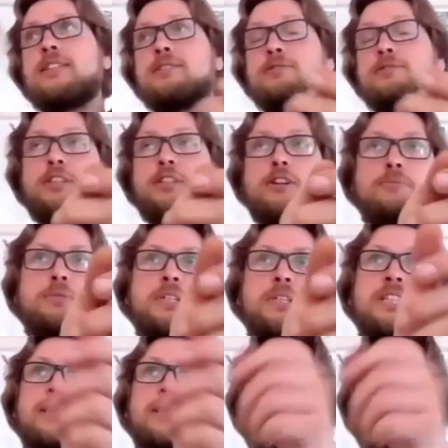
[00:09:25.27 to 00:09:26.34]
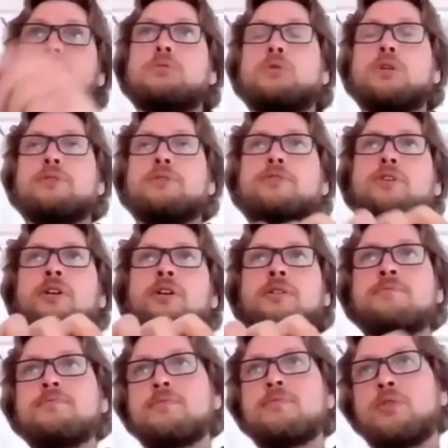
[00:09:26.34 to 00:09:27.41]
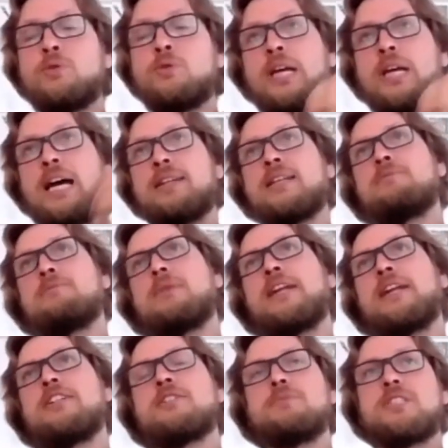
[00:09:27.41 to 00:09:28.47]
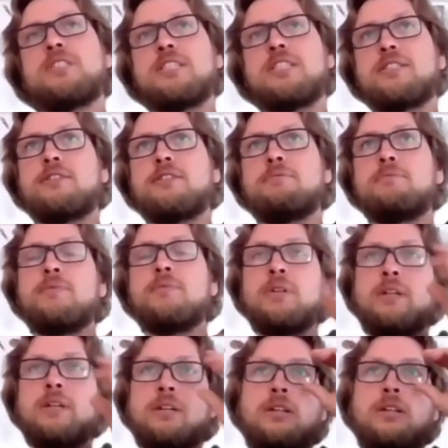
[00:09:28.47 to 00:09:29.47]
the company that I used to work for, we had a management system,